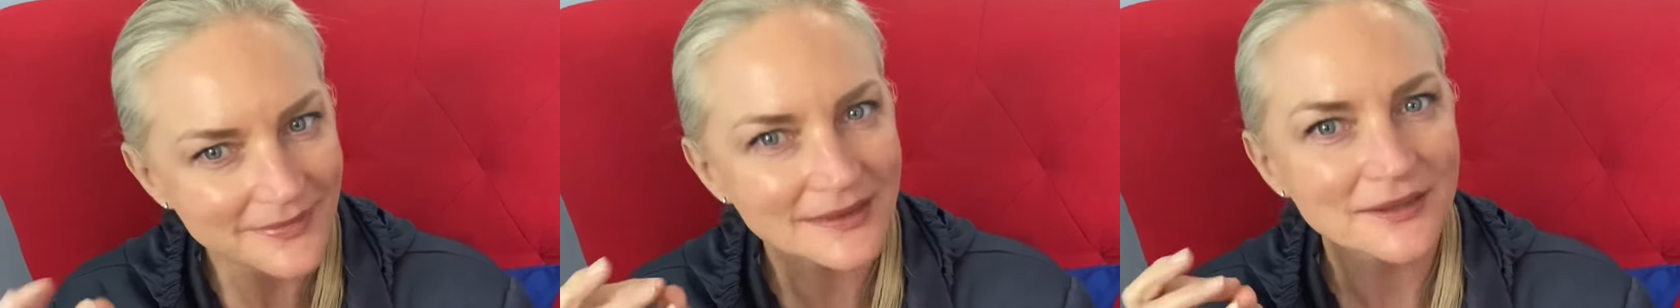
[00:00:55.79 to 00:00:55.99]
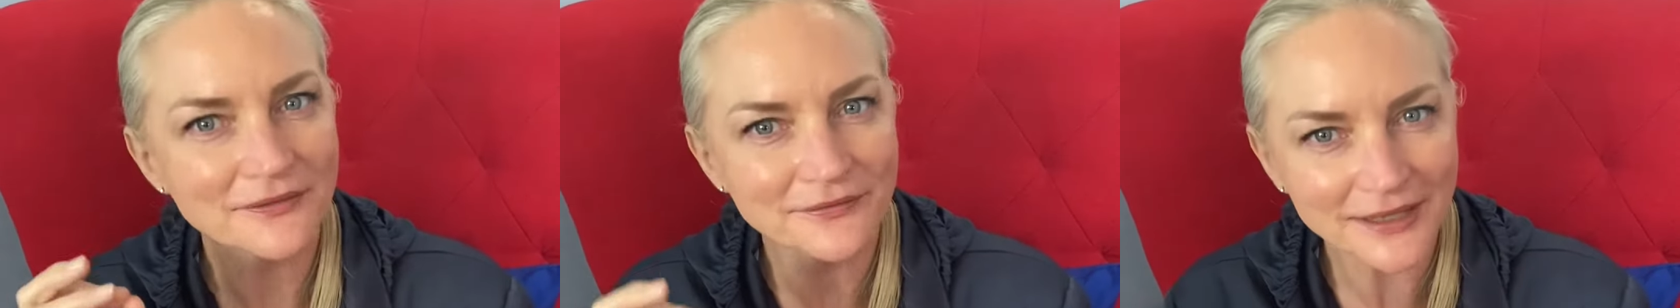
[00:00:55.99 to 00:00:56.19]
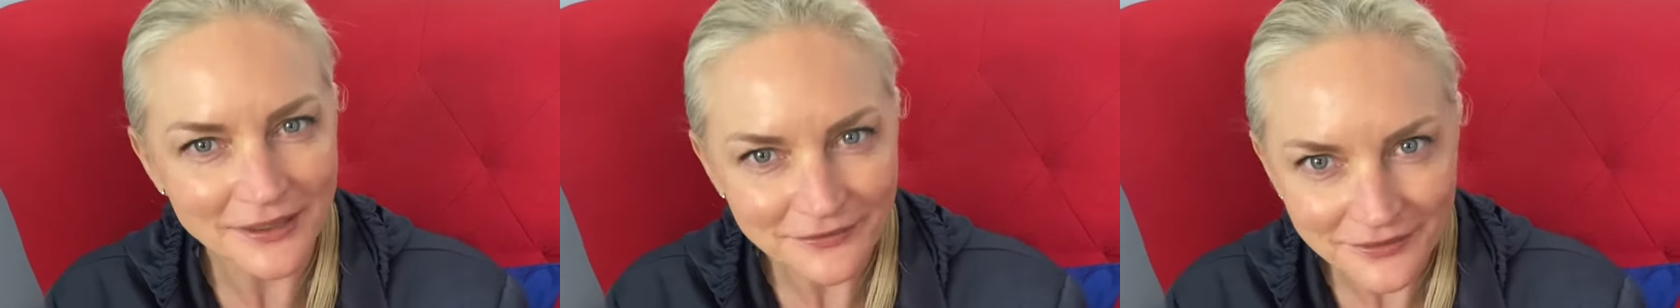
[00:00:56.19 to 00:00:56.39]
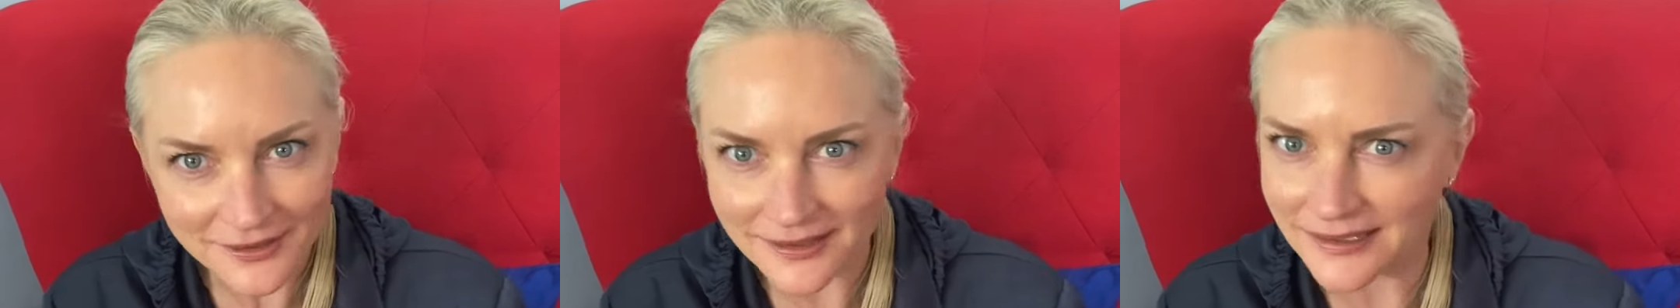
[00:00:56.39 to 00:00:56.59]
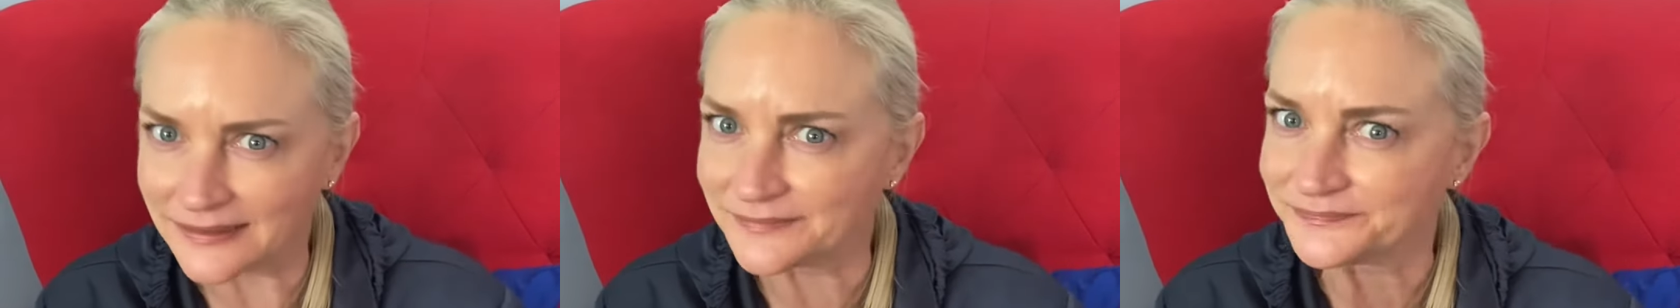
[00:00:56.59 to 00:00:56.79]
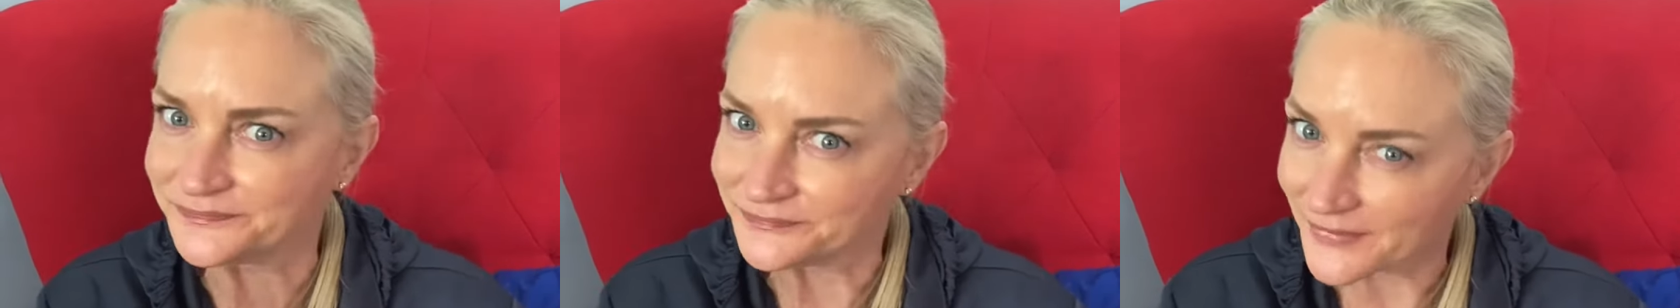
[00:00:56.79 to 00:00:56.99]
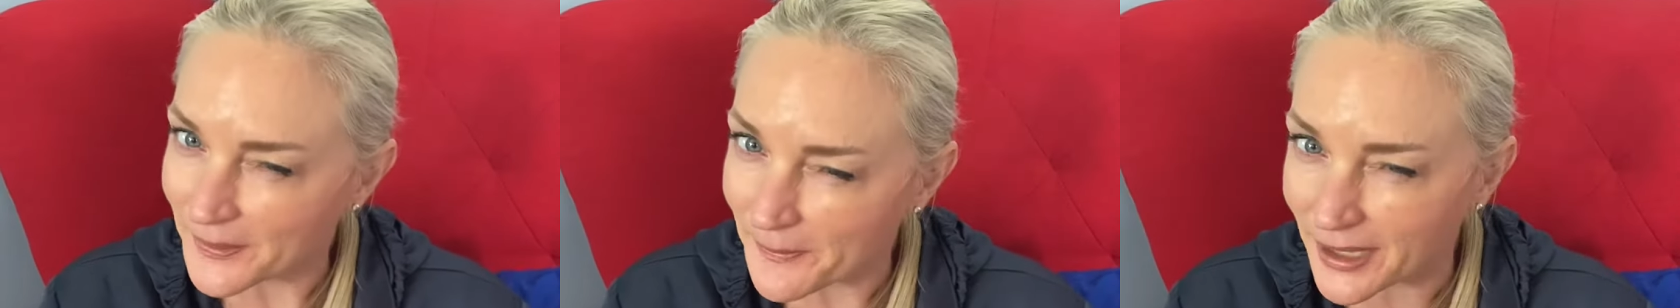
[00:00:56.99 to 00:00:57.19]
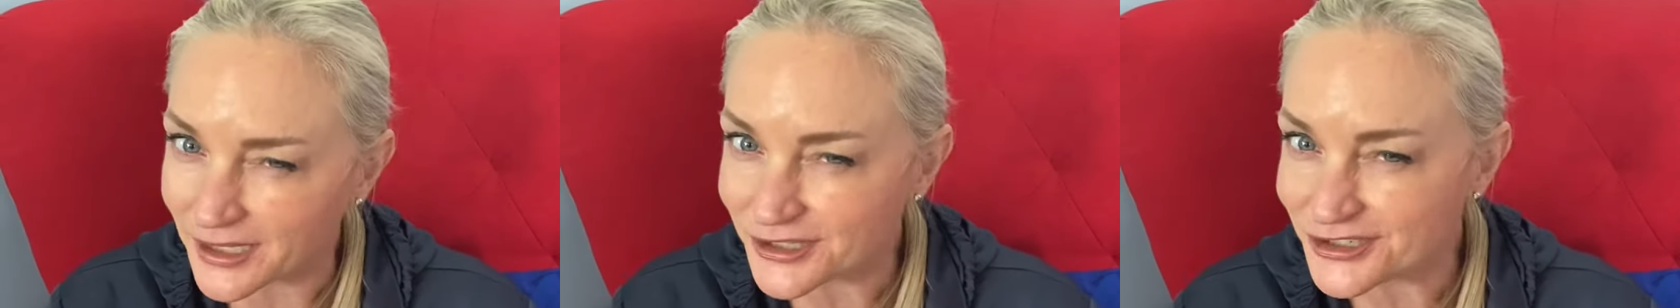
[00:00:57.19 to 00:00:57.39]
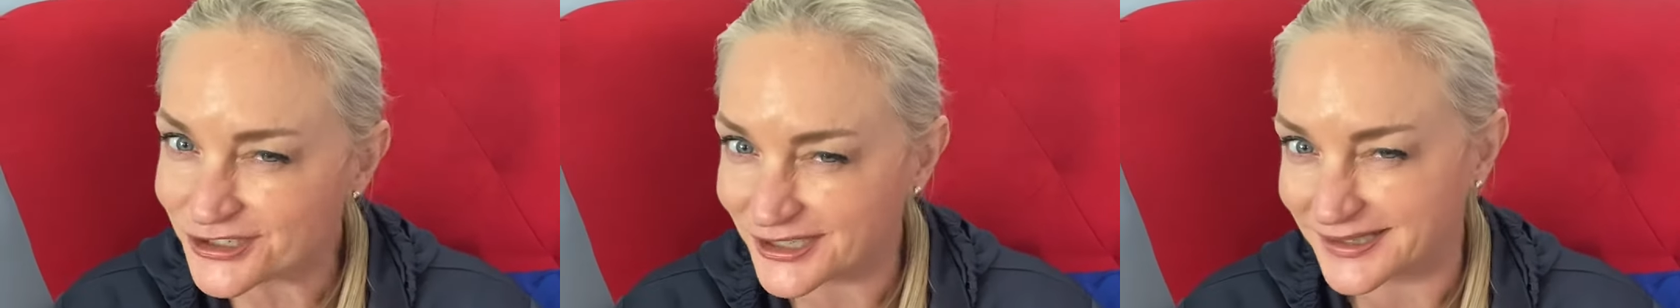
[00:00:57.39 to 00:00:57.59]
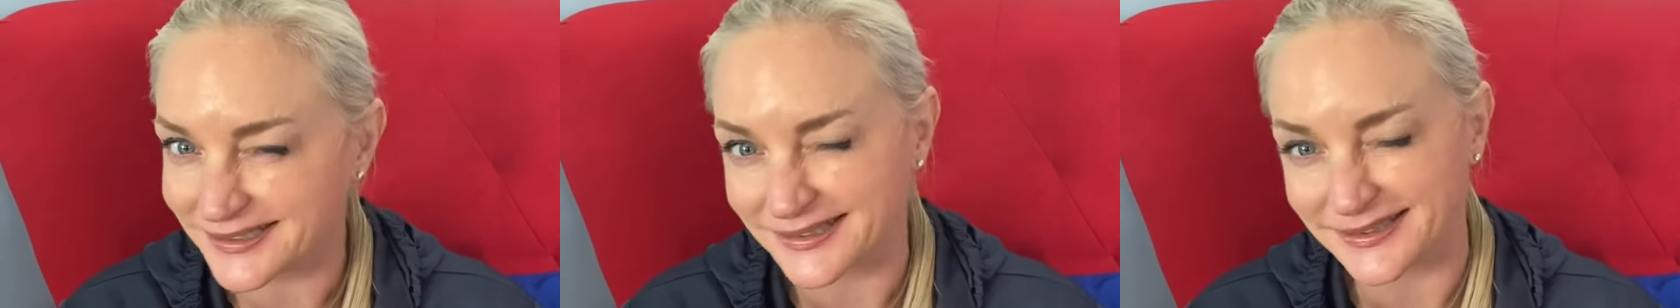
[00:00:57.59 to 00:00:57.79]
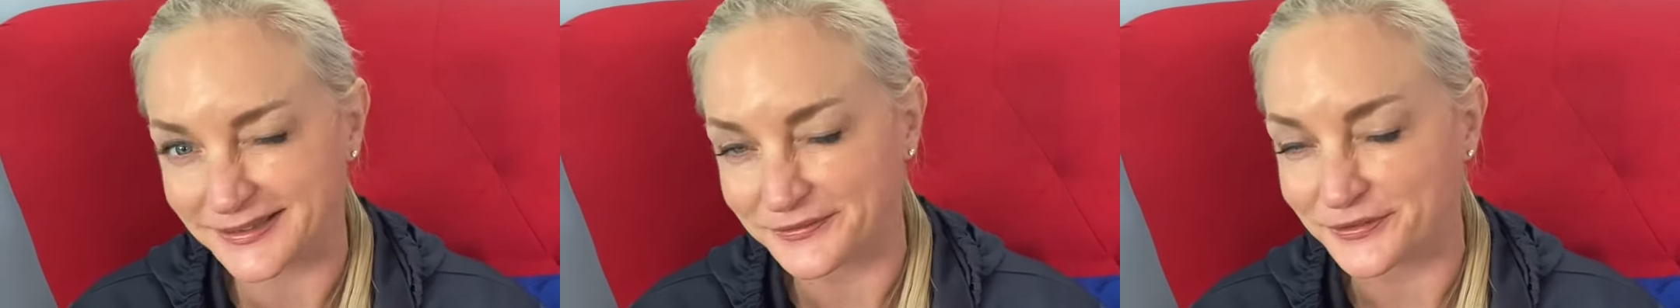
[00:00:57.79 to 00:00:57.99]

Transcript: The flavor again, pungent